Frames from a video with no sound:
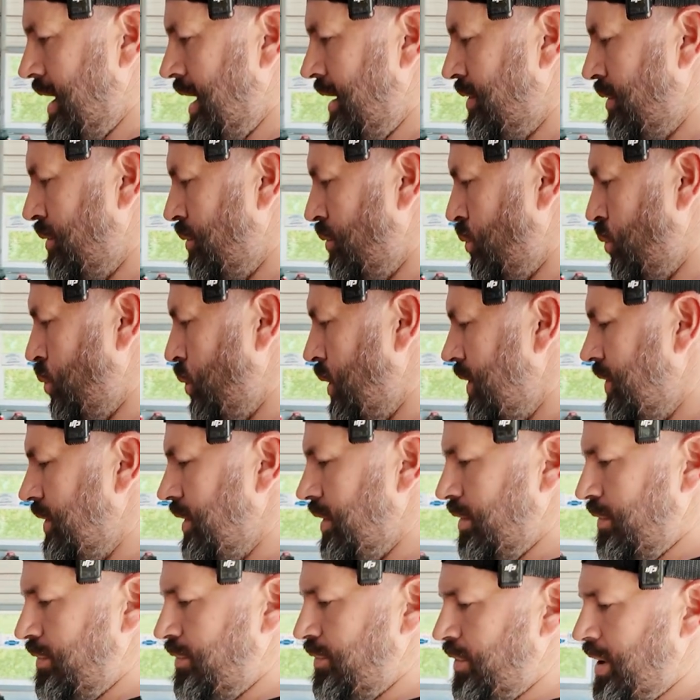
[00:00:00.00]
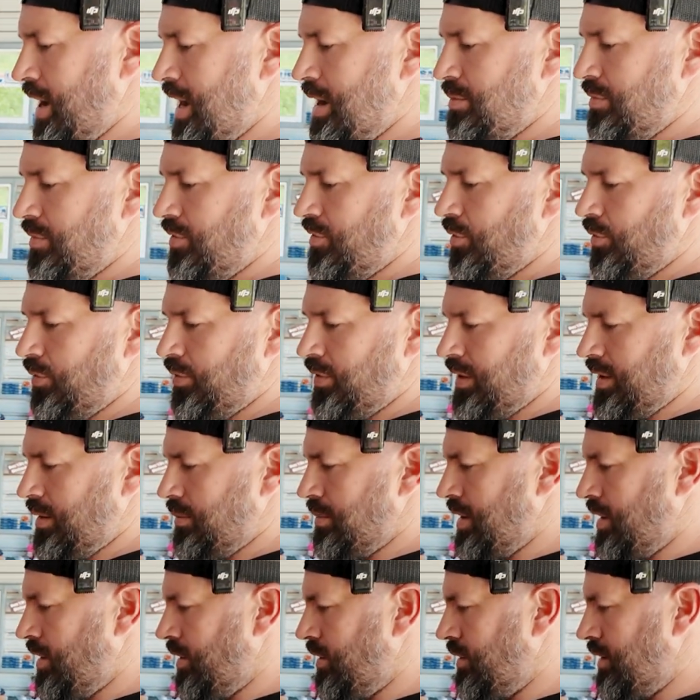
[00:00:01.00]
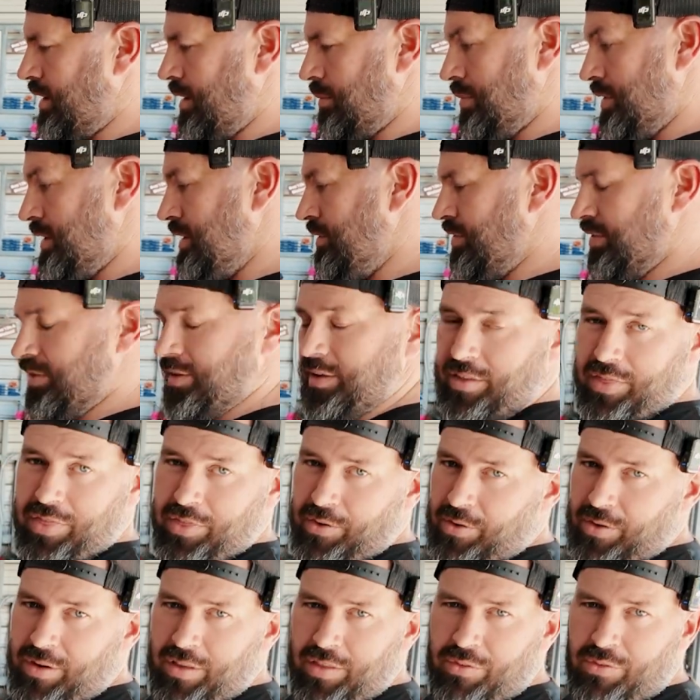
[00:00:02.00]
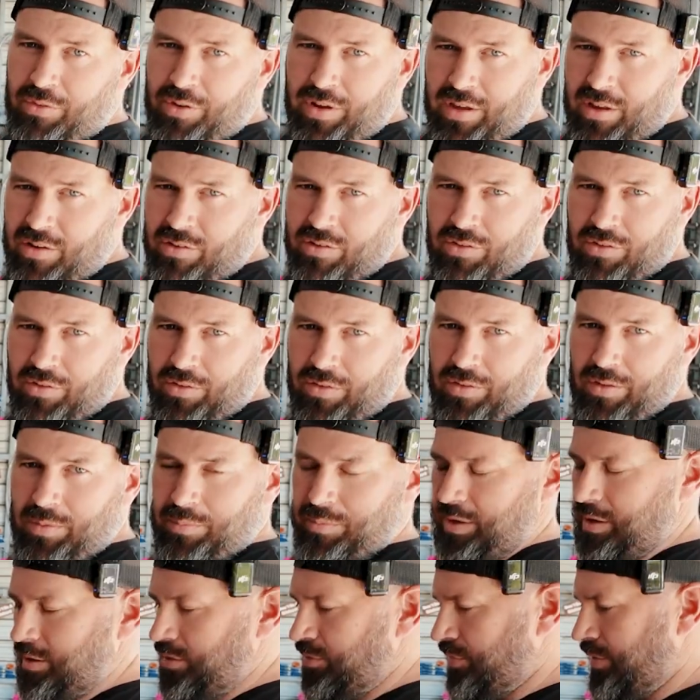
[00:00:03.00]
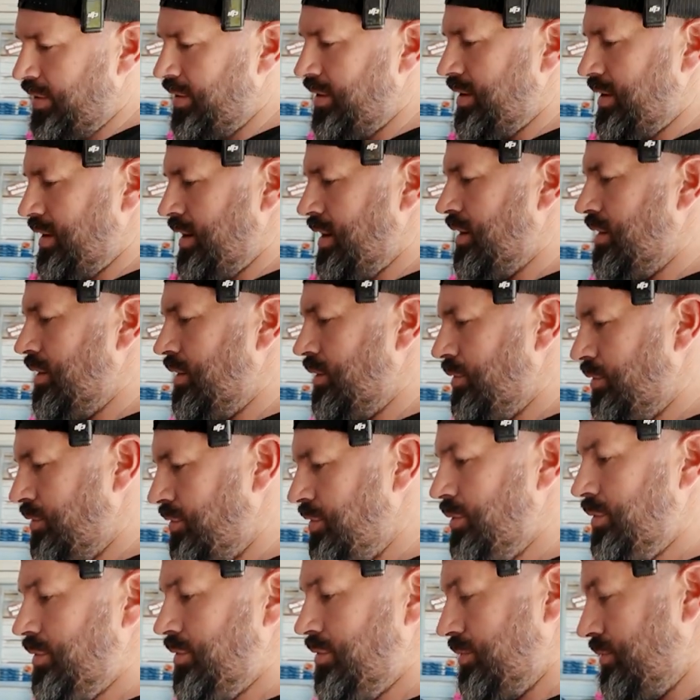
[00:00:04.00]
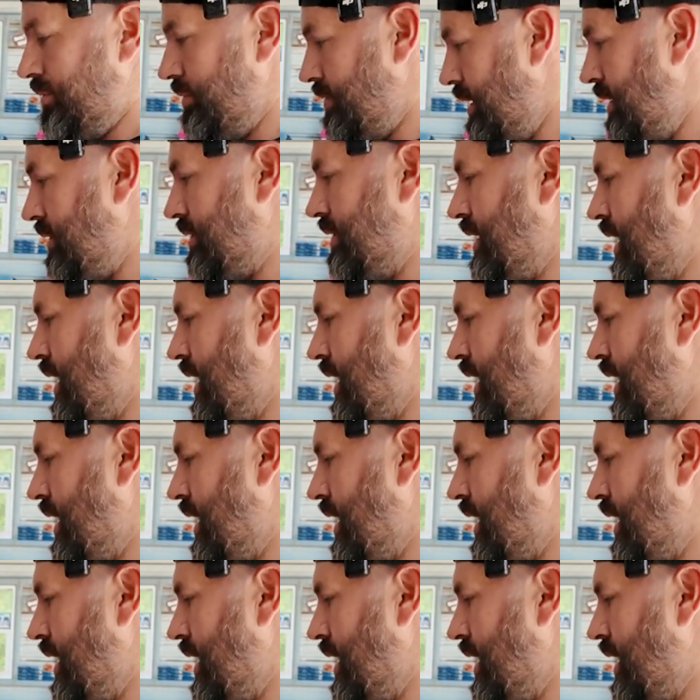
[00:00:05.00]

Yeah, the width of the frame is only about, I believe it's like 33 inches or something. It's very narrow, so it's